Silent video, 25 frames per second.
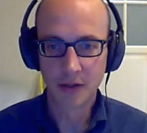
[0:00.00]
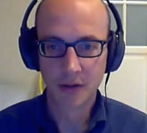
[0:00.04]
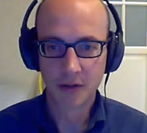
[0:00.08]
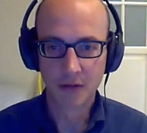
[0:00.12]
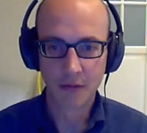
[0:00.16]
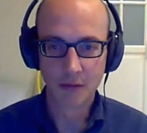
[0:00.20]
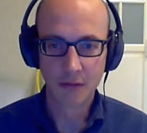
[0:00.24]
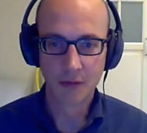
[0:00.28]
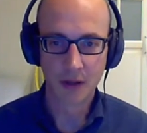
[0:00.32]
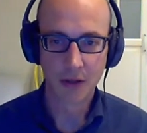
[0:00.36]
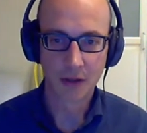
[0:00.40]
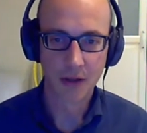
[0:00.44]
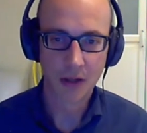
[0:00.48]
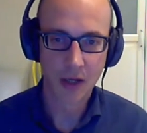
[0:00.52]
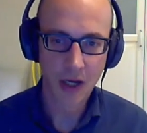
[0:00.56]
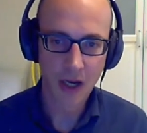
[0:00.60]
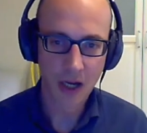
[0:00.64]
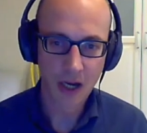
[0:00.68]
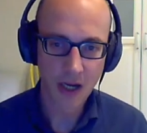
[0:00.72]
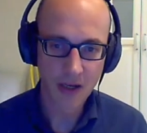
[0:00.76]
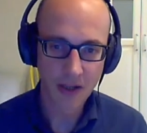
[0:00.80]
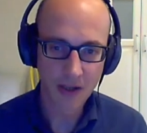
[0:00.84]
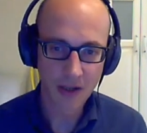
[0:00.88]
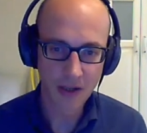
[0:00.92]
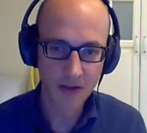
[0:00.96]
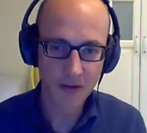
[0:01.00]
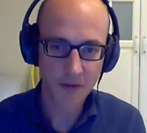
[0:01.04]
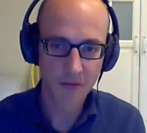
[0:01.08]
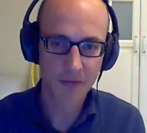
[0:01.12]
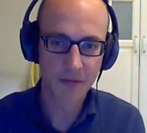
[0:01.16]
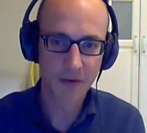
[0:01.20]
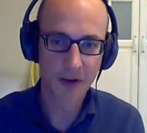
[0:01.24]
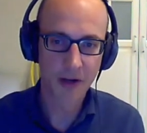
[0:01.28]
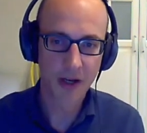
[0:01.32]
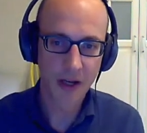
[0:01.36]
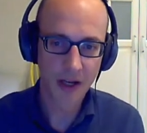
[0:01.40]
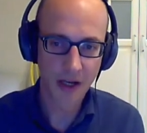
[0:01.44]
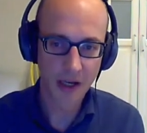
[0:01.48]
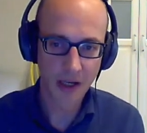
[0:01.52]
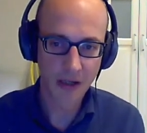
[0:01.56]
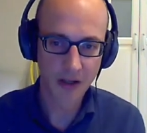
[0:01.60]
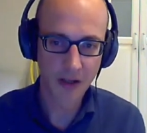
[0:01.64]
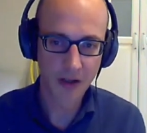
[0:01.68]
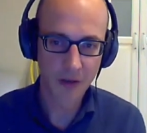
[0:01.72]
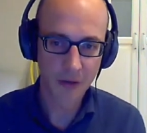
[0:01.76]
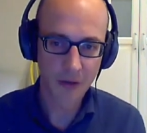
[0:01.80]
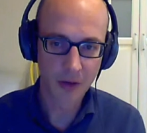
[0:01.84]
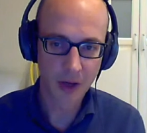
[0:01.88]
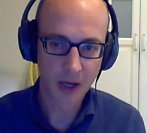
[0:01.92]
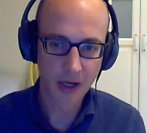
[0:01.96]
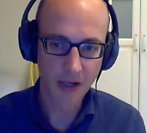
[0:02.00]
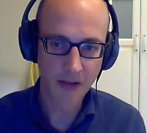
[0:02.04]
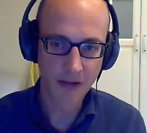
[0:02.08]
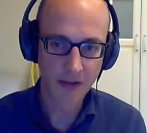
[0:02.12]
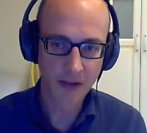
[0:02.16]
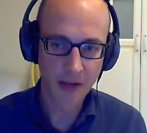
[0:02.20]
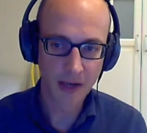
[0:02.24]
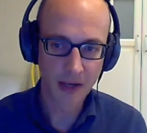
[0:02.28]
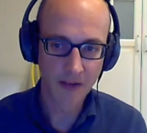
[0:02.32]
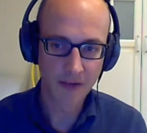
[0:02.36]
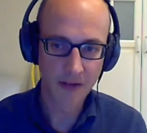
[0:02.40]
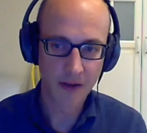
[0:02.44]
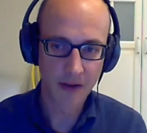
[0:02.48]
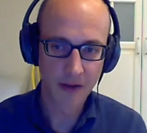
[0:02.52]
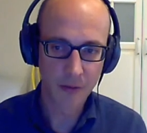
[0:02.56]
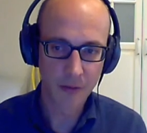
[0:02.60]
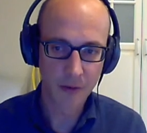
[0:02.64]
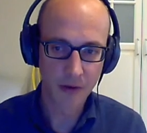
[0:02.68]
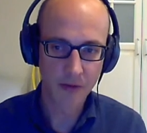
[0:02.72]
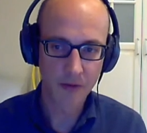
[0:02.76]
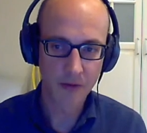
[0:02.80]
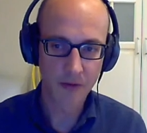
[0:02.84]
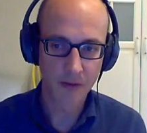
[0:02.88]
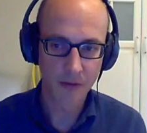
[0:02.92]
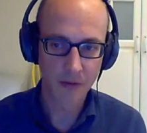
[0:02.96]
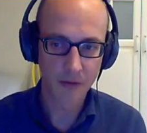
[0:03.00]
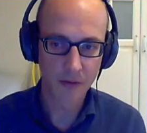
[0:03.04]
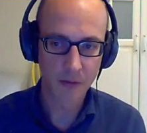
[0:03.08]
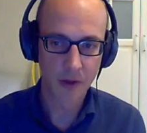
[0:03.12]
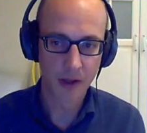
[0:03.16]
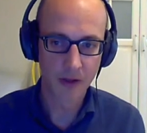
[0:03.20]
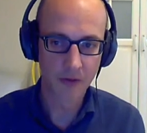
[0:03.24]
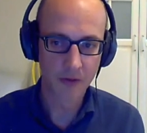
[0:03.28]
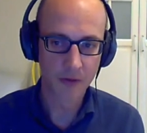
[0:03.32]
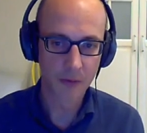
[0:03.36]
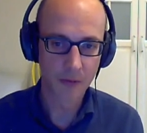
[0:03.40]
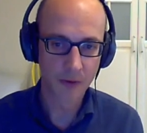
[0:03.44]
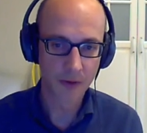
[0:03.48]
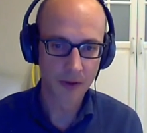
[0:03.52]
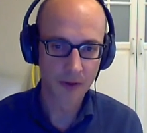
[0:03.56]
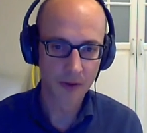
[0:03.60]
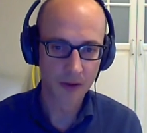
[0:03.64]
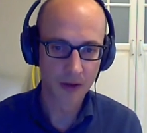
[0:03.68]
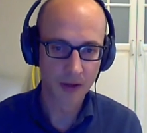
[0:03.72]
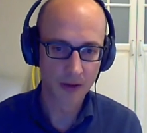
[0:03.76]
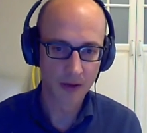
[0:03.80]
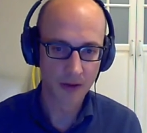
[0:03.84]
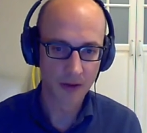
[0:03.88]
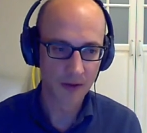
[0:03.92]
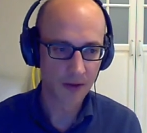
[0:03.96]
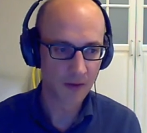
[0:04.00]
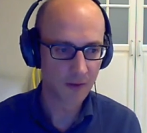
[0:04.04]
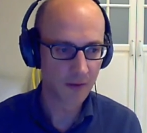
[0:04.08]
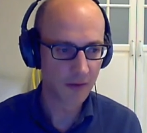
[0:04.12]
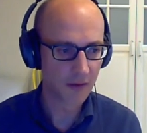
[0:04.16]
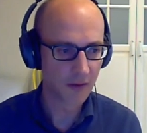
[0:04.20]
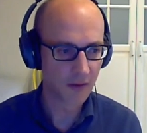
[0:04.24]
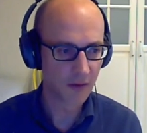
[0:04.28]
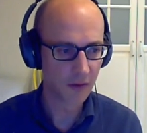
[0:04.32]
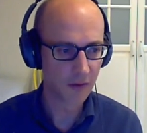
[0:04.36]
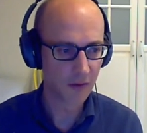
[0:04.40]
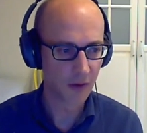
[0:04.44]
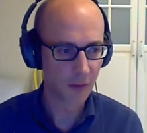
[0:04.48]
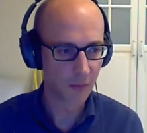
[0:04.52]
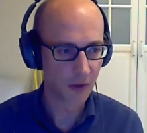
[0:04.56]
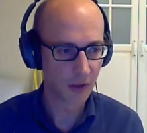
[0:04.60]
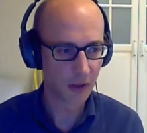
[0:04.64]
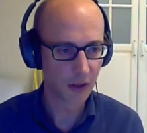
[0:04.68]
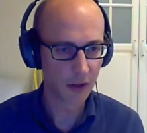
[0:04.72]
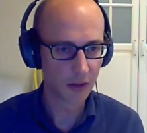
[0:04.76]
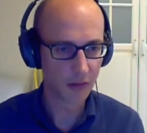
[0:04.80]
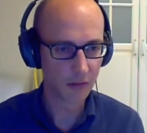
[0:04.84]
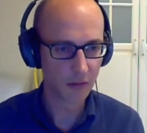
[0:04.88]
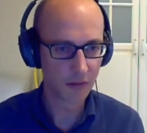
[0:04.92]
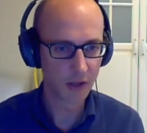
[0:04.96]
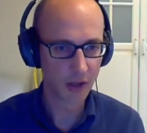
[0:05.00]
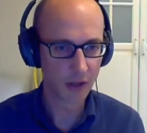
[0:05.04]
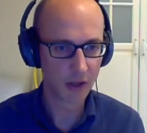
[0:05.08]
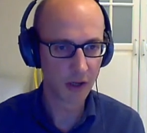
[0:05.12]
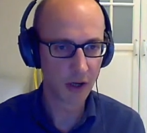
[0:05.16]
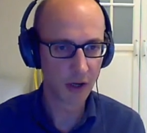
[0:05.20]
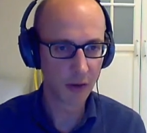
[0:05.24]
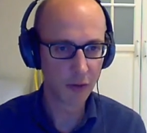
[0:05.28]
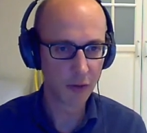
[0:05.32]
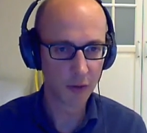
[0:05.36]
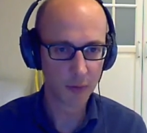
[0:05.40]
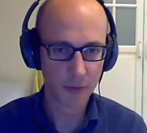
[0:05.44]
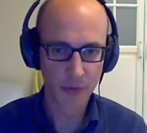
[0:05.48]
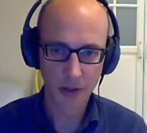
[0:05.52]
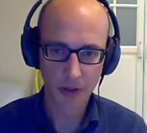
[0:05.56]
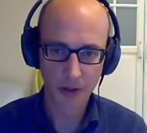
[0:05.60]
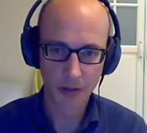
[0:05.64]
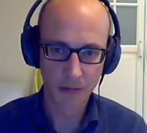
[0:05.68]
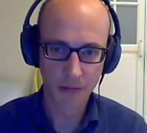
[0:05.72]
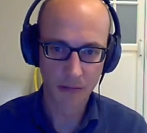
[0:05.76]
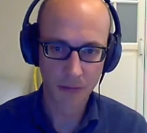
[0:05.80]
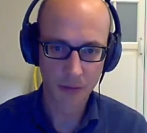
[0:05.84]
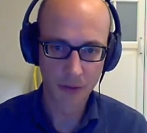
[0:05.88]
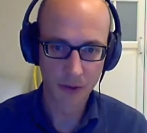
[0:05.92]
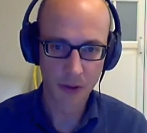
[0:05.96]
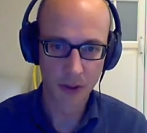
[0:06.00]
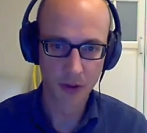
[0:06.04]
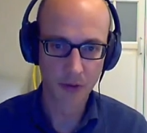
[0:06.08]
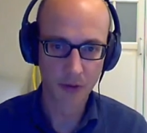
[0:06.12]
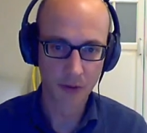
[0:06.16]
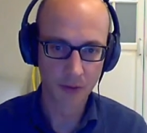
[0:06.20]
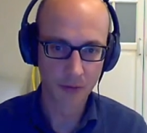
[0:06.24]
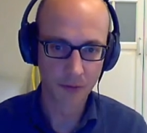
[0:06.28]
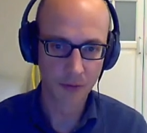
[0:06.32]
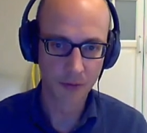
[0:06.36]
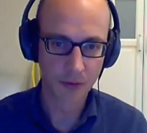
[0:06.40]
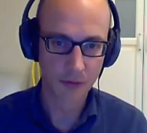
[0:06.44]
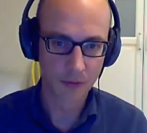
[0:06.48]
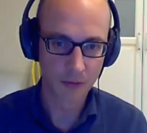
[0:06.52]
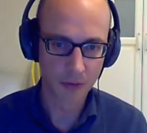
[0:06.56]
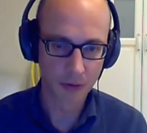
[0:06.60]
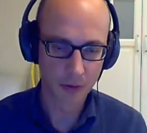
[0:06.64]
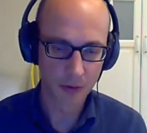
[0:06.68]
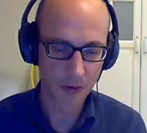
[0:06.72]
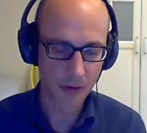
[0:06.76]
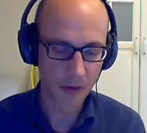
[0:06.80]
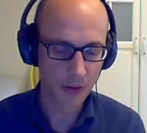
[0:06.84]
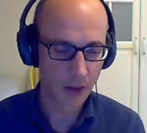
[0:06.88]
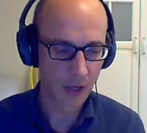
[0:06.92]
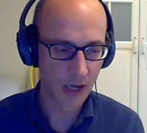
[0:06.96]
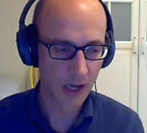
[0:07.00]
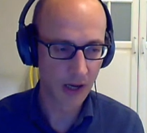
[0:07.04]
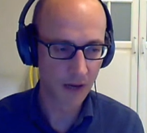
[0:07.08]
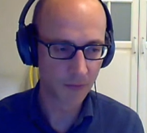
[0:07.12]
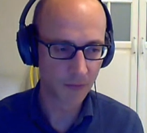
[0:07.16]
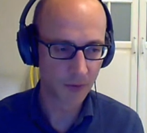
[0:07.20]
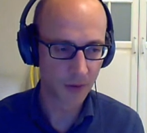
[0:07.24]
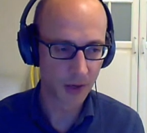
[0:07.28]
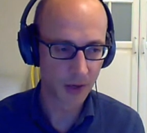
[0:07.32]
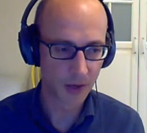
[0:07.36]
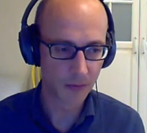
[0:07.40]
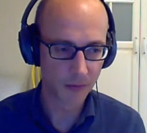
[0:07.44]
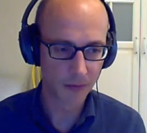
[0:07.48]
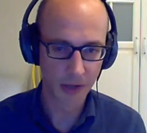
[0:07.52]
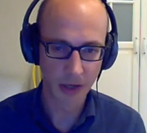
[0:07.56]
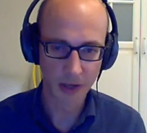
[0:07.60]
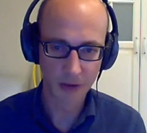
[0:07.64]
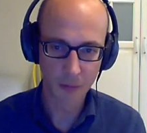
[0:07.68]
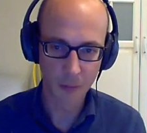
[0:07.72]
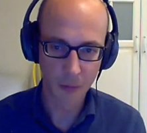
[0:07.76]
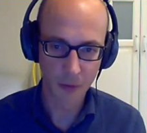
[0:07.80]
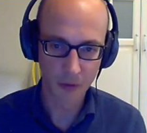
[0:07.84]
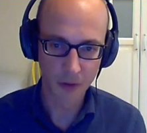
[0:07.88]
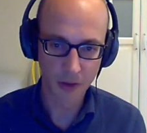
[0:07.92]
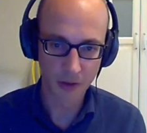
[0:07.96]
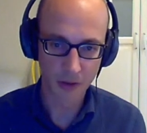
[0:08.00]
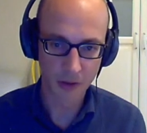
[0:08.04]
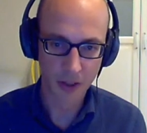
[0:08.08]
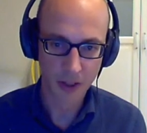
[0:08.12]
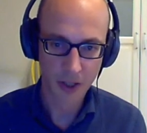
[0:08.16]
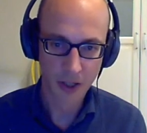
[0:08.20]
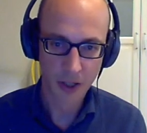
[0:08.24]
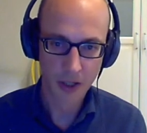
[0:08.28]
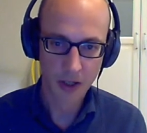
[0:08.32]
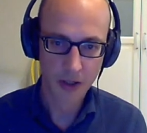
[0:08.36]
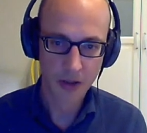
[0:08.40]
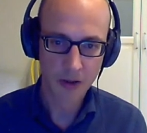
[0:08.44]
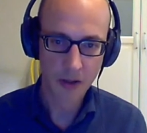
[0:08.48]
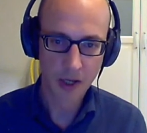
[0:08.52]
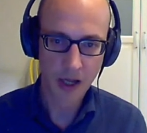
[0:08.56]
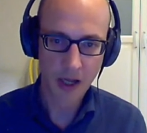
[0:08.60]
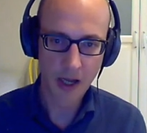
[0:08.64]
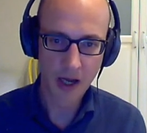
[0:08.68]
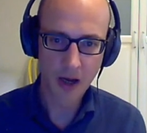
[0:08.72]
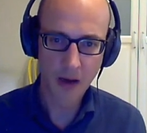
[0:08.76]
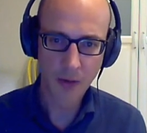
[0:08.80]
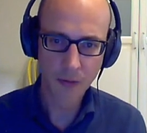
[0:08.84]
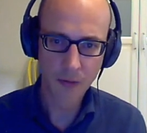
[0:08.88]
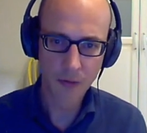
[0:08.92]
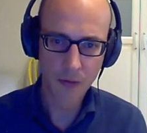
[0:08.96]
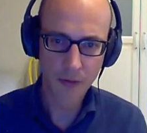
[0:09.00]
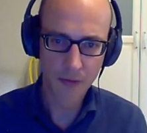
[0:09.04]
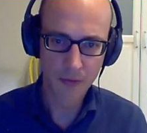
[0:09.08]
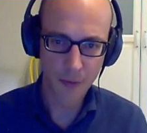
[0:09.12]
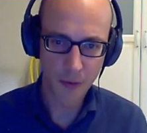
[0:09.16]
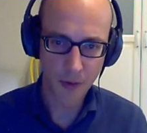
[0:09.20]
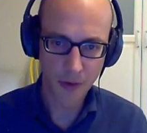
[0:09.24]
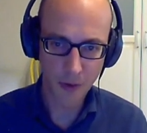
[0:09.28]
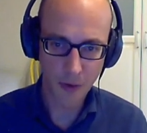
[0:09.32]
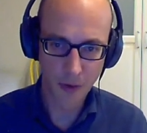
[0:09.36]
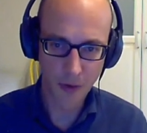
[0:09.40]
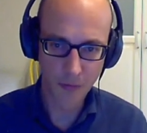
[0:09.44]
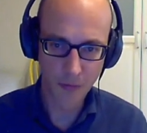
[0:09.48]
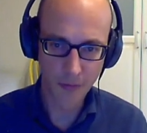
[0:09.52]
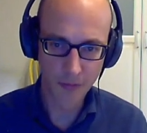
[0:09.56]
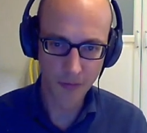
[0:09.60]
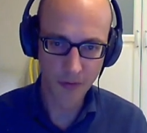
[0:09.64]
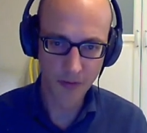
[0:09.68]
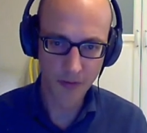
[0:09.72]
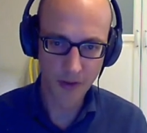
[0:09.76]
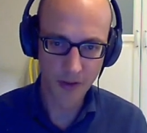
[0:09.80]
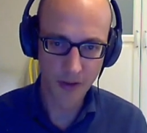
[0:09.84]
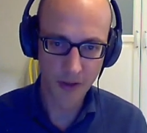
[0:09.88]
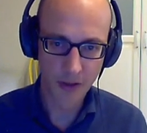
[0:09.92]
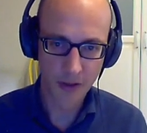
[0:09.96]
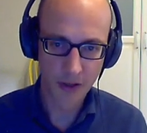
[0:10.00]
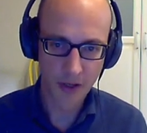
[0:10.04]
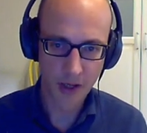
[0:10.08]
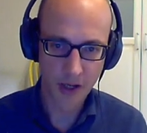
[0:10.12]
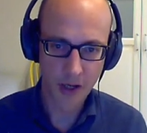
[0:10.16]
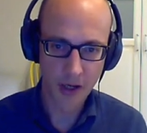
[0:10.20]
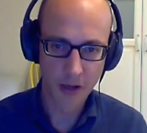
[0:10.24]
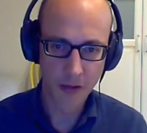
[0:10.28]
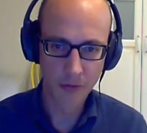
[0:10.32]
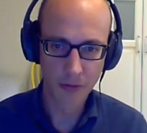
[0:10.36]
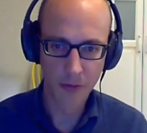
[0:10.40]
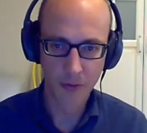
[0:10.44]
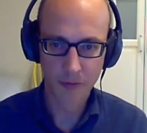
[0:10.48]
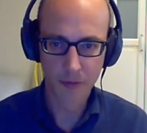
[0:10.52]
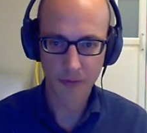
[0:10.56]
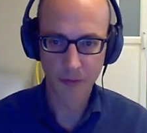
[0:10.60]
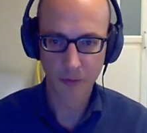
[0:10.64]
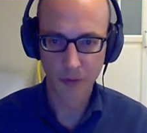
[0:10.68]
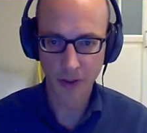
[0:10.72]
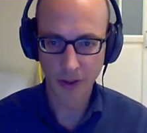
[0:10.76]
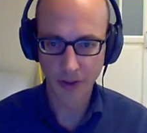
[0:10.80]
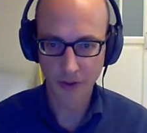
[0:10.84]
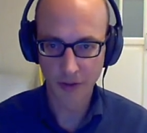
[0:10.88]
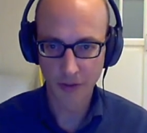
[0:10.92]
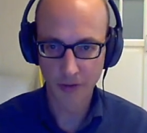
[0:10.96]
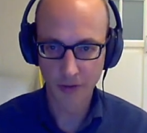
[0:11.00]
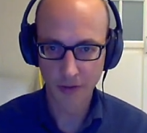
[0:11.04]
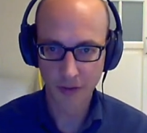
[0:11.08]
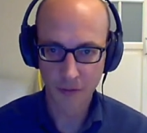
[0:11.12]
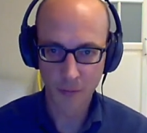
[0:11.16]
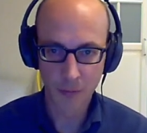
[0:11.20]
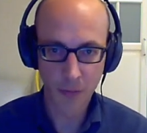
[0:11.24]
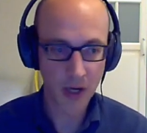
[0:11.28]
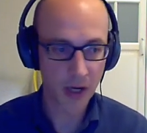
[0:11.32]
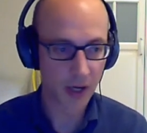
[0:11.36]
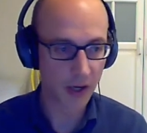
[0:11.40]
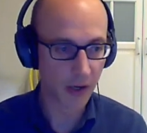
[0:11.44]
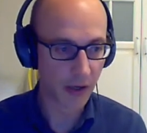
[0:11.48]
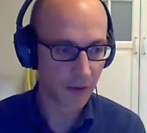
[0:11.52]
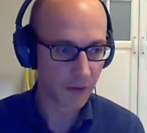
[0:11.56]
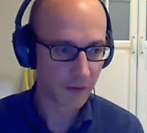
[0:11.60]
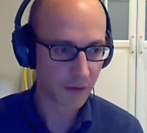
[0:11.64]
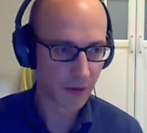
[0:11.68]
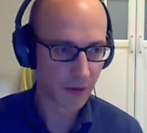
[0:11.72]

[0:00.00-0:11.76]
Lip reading: well, identifying the right data questions to answer with the data. This is something that AutoML will not do for you. You have to have an expert here. How to avoid overfitting, how to avoid this bias